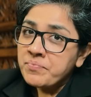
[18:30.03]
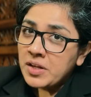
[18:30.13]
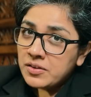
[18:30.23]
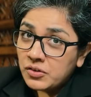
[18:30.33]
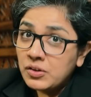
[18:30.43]

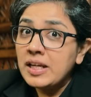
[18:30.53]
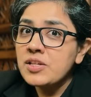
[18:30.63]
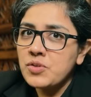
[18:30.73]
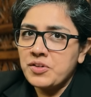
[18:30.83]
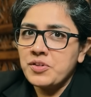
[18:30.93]
The three
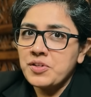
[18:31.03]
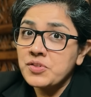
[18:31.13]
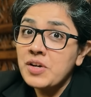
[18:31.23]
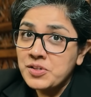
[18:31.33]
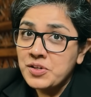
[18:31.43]

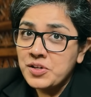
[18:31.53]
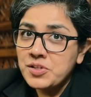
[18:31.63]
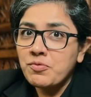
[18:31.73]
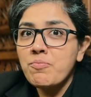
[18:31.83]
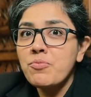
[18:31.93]

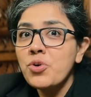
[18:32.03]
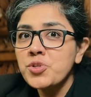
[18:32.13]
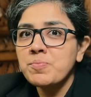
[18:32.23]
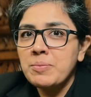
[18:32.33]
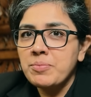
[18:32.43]
stressors for
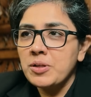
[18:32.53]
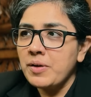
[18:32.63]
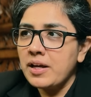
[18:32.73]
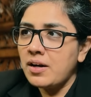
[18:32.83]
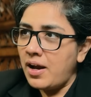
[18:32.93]
most people
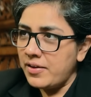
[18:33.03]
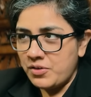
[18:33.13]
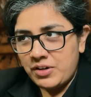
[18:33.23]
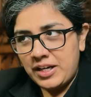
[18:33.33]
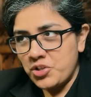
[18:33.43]
were either
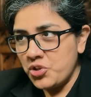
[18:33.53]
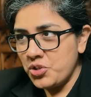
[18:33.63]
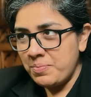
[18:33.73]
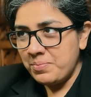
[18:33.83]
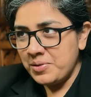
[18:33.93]

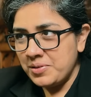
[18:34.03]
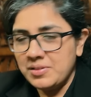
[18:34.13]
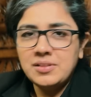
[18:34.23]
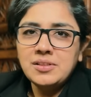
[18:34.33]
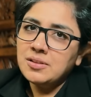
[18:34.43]
relationship,
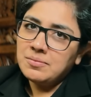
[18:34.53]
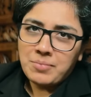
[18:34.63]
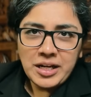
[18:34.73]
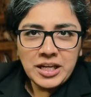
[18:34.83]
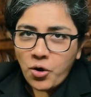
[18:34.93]

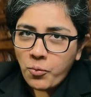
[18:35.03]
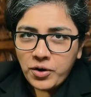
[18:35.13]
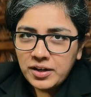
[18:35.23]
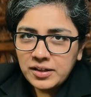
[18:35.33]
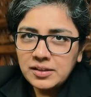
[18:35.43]
money or
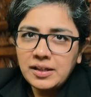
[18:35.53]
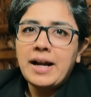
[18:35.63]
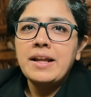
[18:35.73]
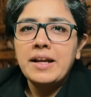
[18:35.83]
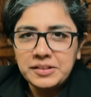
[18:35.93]
work,
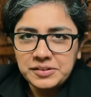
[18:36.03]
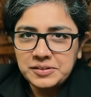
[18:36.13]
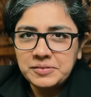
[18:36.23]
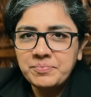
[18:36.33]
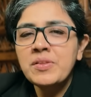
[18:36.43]
and
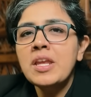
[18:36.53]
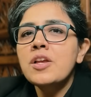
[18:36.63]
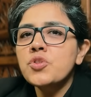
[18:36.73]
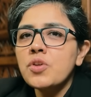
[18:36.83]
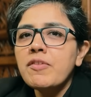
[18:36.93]
health.
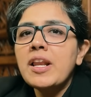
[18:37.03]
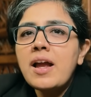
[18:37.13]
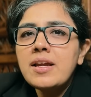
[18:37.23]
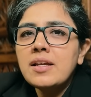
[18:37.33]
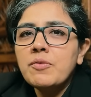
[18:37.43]
So when
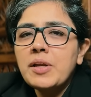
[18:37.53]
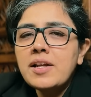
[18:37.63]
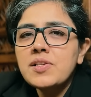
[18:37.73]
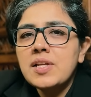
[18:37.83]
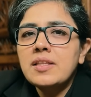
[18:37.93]

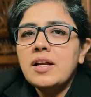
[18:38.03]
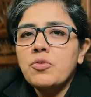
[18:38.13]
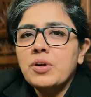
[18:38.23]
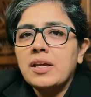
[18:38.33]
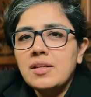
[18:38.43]
I say that,
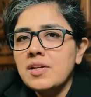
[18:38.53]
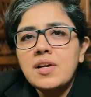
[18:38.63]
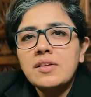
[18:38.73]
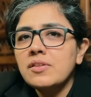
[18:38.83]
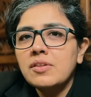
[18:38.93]
okay, these
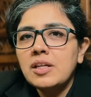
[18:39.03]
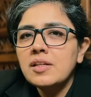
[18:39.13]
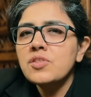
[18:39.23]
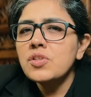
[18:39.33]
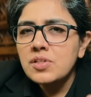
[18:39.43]
are the three
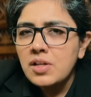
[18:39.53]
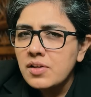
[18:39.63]
things, just